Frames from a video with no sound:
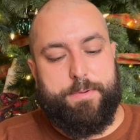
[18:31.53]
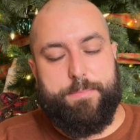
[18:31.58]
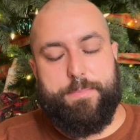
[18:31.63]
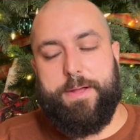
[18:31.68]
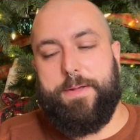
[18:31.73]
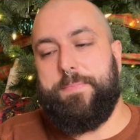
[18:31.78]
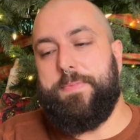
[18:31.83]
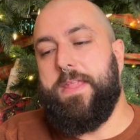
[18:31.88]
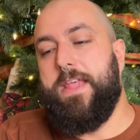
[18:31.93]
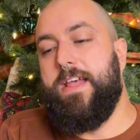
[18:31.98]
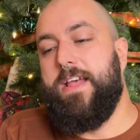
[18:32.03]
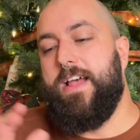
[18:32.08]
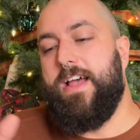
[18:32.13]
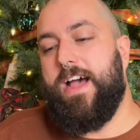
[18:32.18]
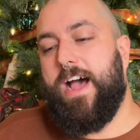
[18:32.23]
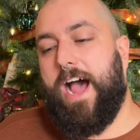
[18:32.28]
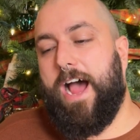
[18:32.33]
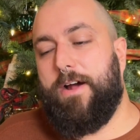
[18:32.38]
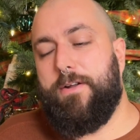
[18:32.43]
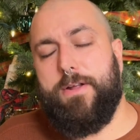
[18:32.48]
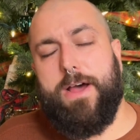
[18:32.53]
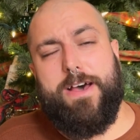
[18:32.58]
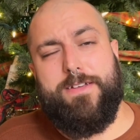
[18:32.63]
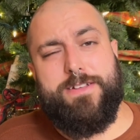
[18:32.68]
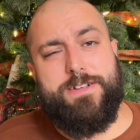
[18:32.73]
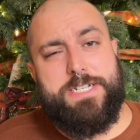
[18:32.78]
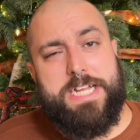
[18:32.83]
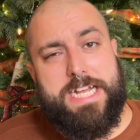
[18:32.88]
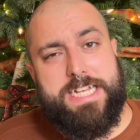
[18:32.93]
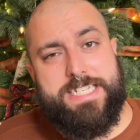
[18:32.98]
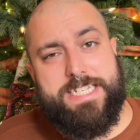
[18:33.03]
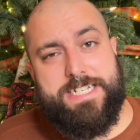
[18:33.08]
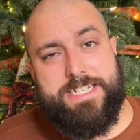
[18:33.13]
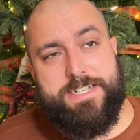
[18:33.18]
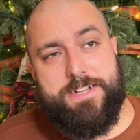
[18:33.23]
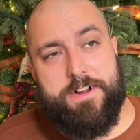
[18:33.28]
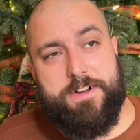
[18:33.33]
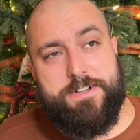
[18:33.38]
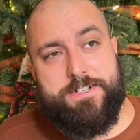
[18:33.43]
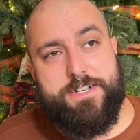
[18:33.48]
But I don't know how that ties into
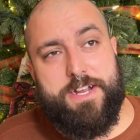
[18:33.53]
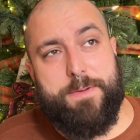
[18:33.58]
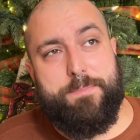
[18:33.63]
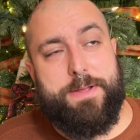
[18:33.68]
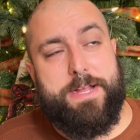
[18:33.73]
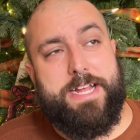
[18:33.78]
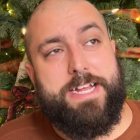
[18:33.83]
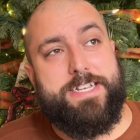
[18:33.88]
yarn shopping.